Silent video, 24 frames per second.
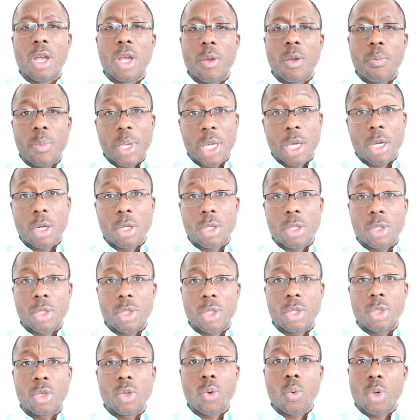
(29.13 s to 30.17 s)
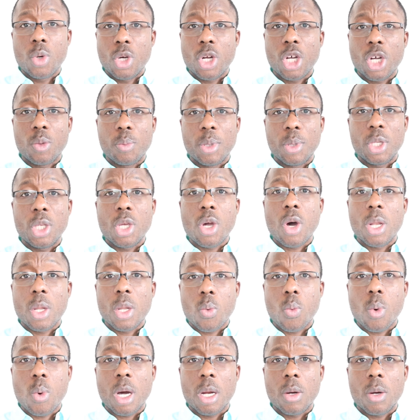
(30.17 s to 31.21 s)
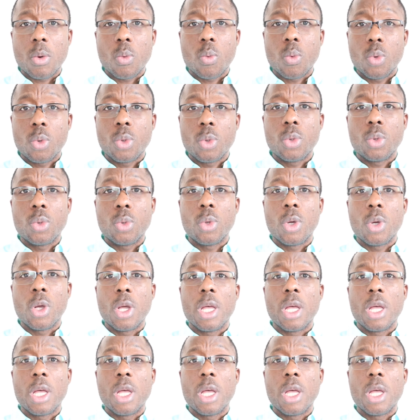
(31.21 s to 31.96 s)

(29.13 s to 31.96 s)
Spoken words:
because you will not be the only one who